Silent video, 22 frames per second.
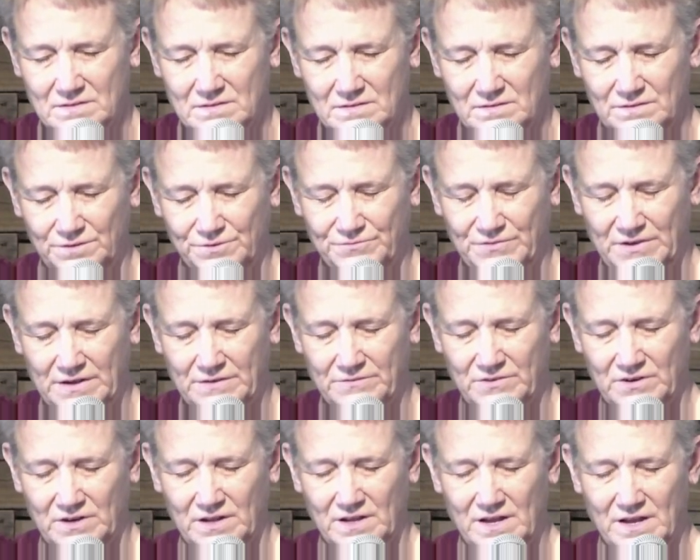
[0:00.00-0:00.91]
You've
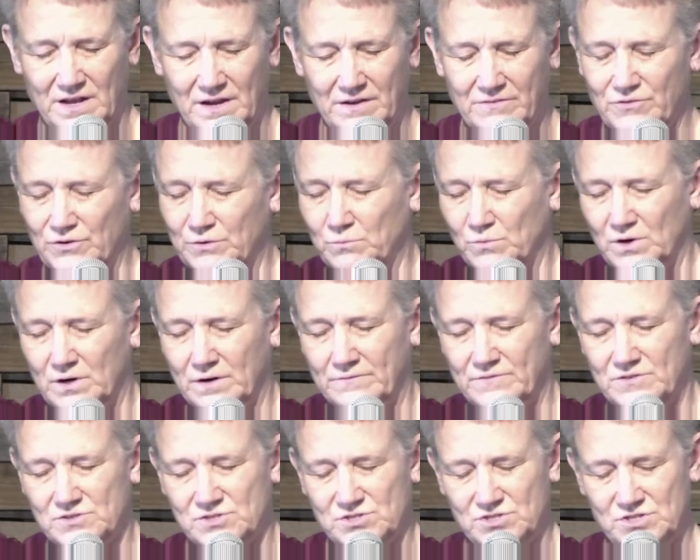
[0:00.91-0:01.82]
given every one of
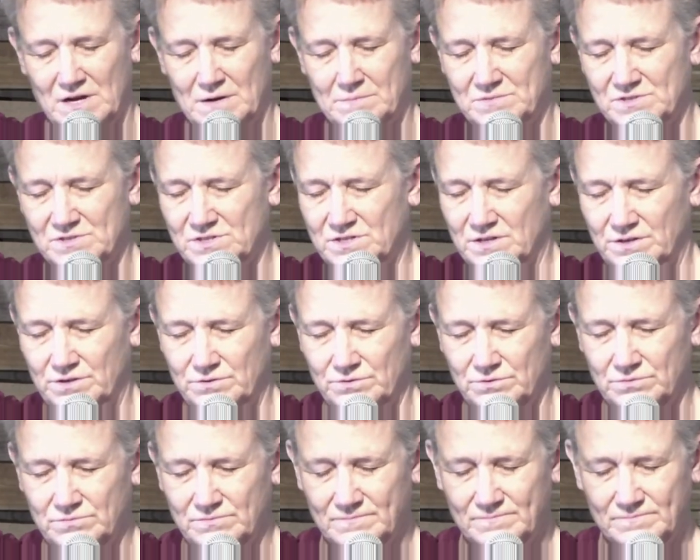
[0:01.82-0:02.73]
us jobs to do.
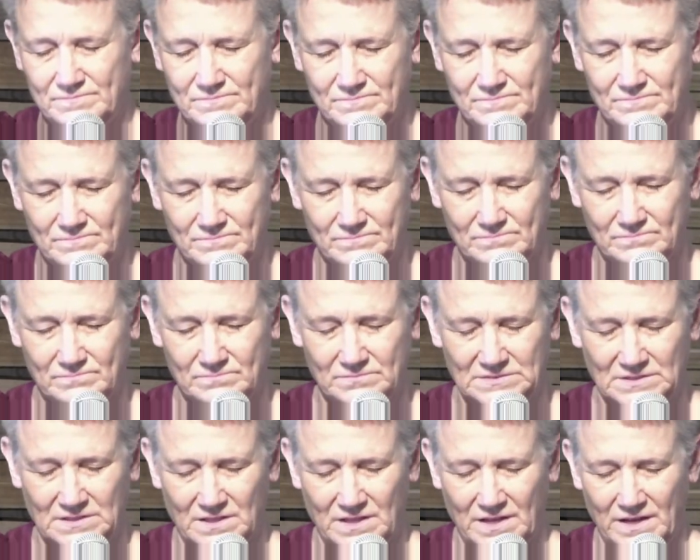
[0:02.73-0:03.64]

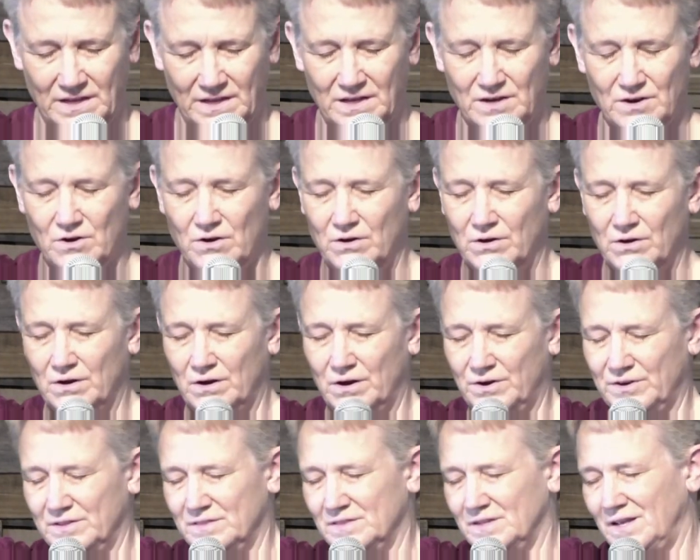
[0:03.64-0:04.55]
And they get
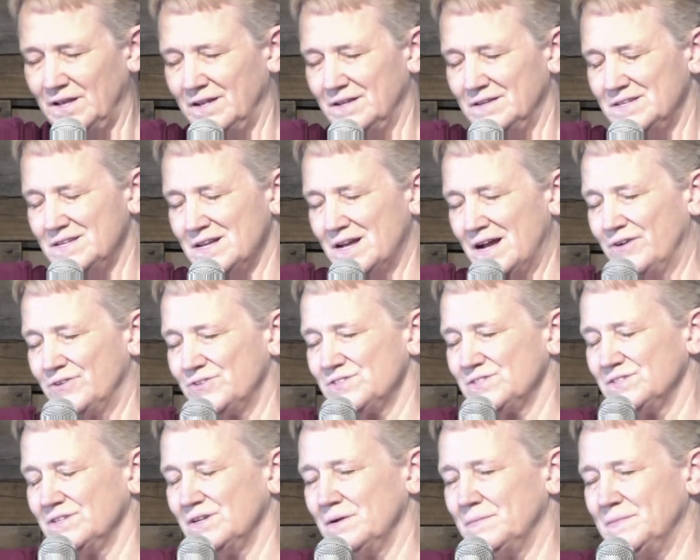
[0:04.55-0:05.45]
hard, and they get
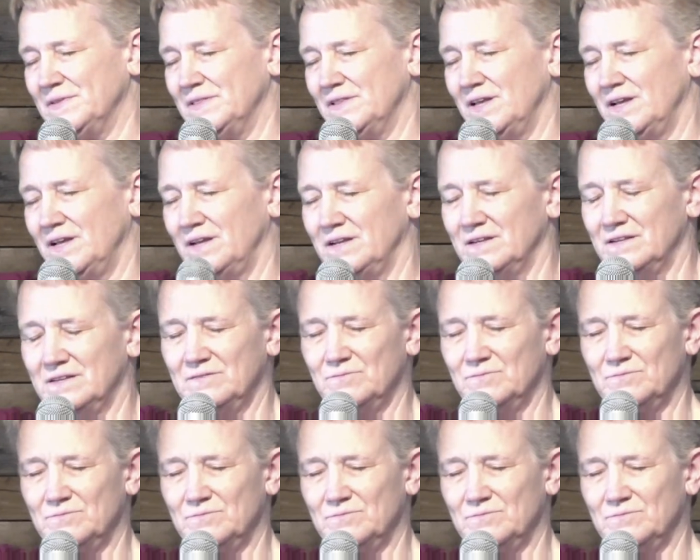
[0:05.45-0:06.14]
tiresome, and they get